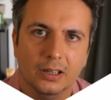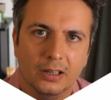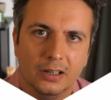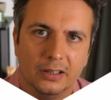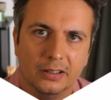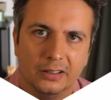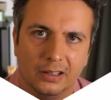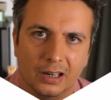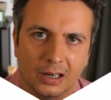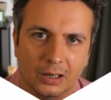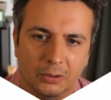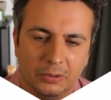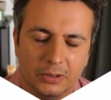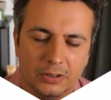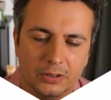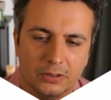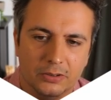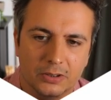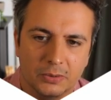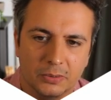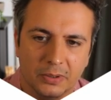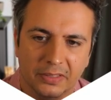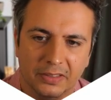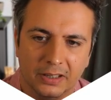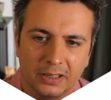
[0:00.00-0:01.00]
that I would use
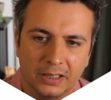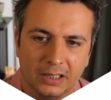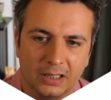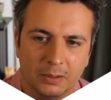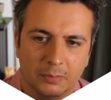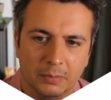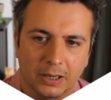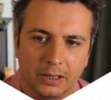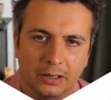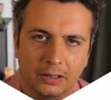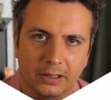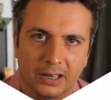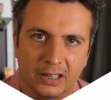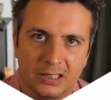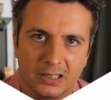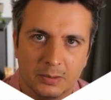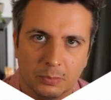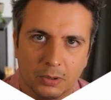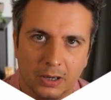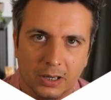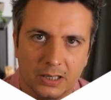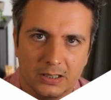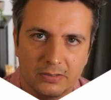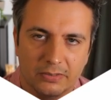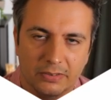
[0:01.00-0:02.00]
when thinking about
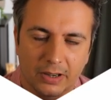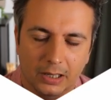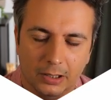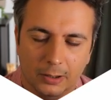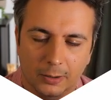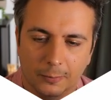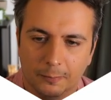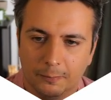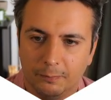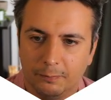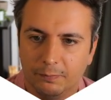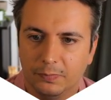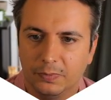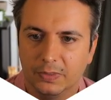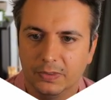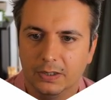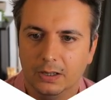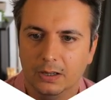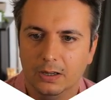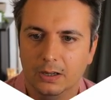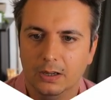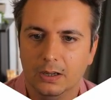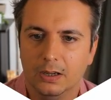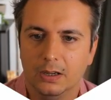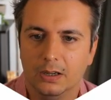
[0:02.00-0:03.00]
enterprise value.
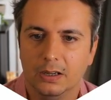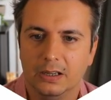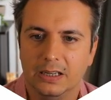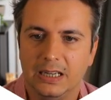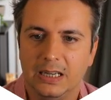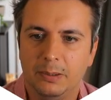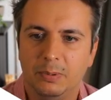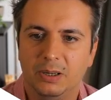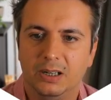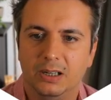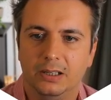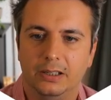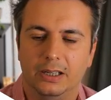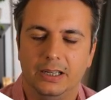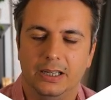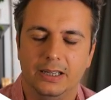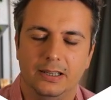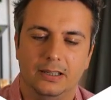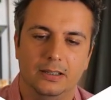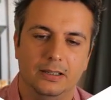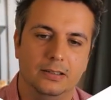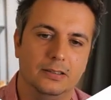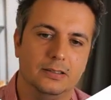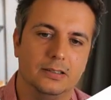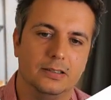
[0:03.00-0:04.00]
EBITDA
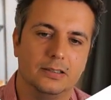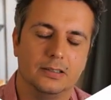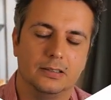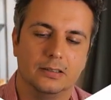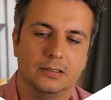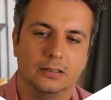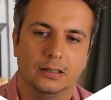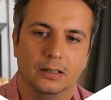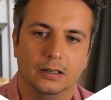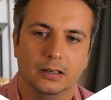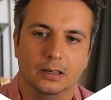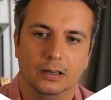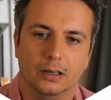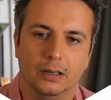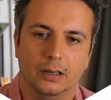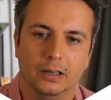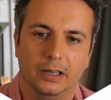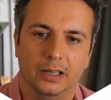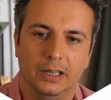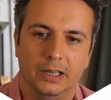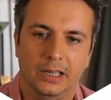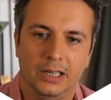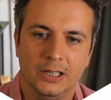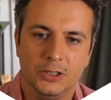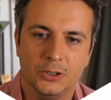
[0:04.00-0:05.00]
is
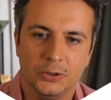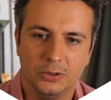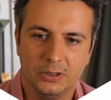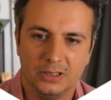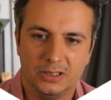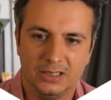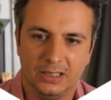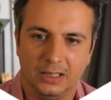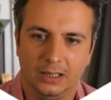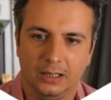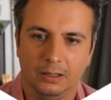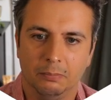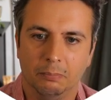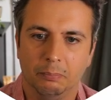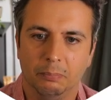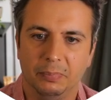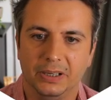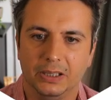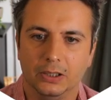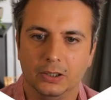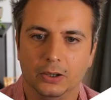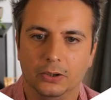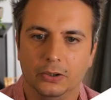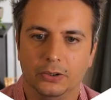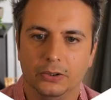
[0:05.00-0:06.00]
interesting
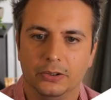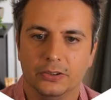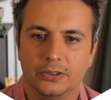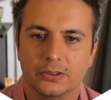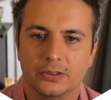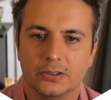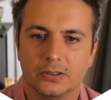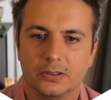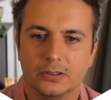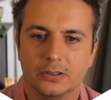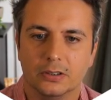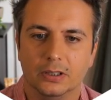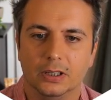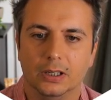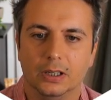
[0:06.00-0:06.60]
because